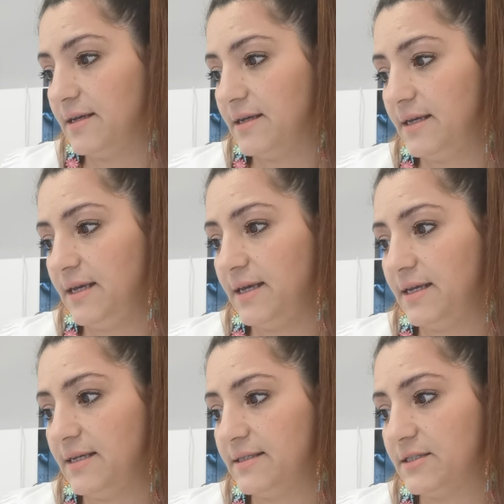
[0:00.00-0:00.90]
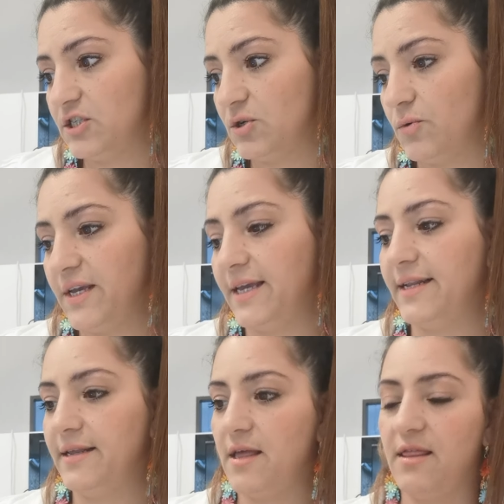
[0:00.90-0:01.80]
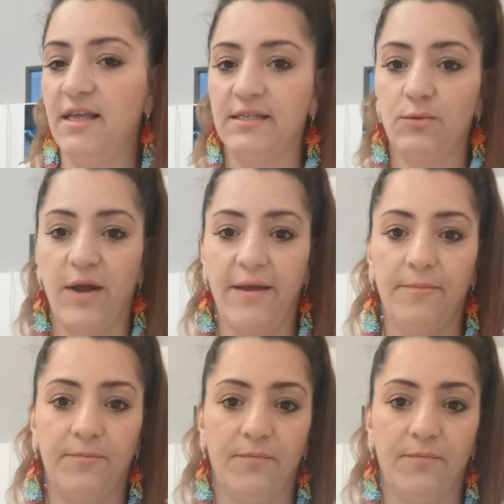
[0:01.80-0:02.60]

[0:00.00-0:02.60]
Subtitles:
he is showing it this way.